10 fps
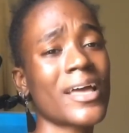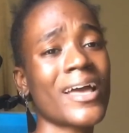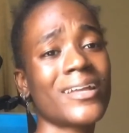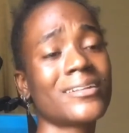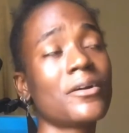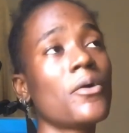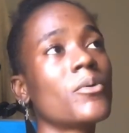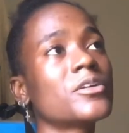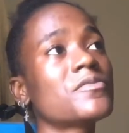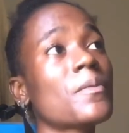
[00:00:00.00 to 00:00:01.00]
And
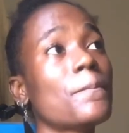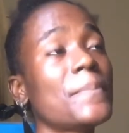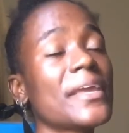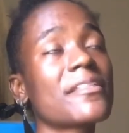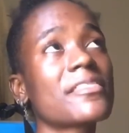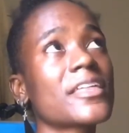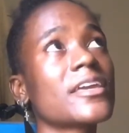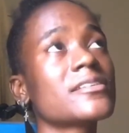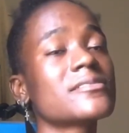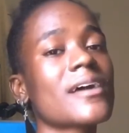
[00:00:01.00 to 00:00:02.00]
one of the big
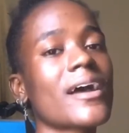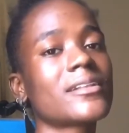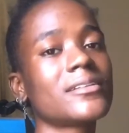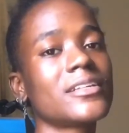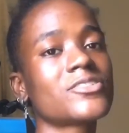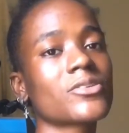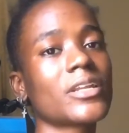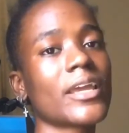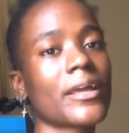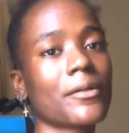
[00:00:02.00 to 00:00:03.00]
things that
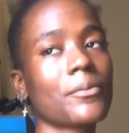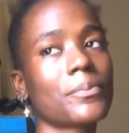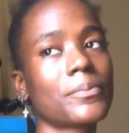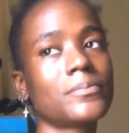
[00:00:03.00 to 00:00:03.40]
literally help